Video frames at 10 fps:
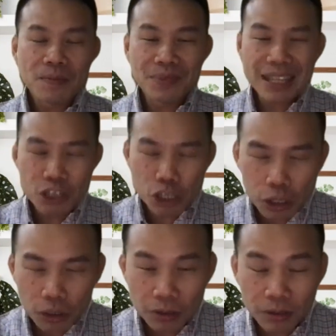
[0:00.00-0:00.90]
the
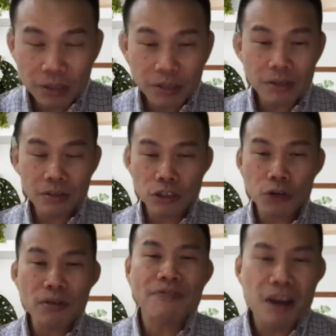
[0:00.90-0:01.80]

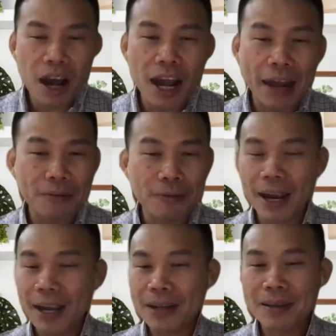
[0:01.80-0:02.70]
children of God,
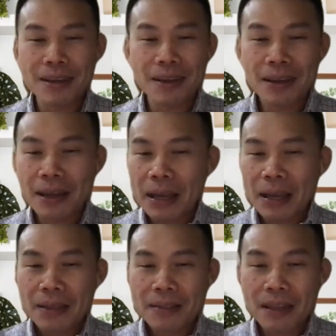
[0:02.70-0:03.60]
right?
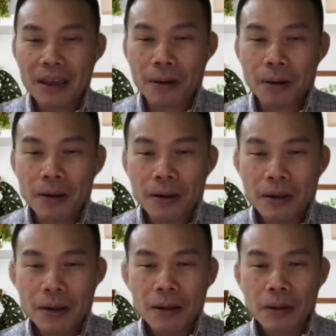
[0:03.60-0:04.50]
They are
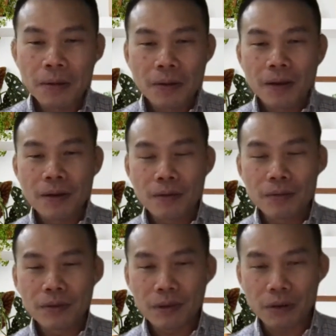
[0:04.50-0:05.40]

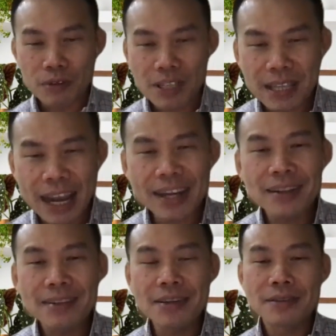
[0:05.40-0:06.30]
reciting
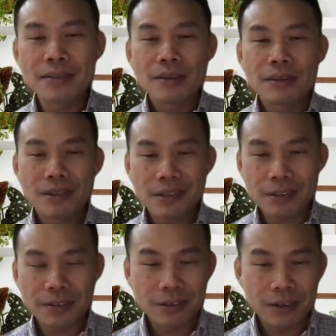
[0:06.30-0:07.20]
these
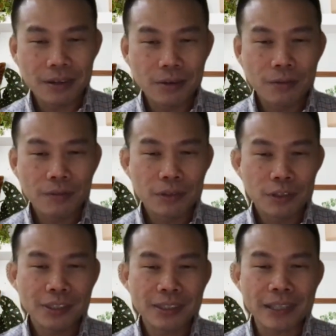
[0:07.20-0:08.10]

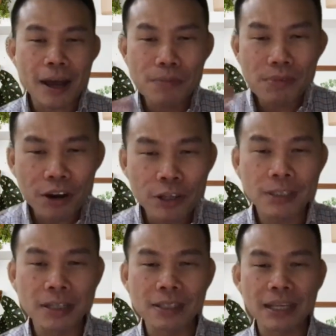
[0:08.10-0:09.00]
psalm
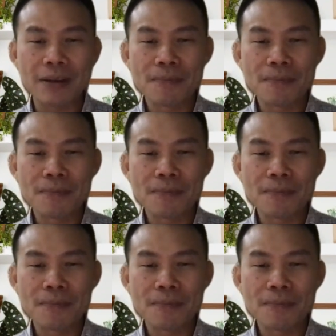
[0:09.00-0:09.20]
verses, and